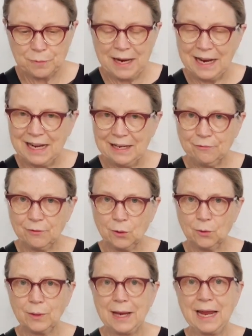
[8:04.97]
my
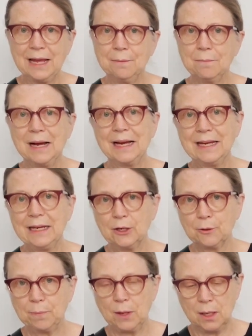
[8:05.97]
iPhone and my
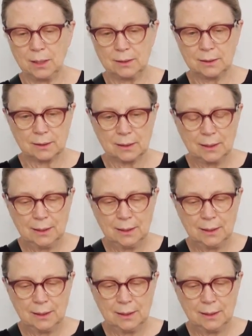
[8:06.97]
EarPods.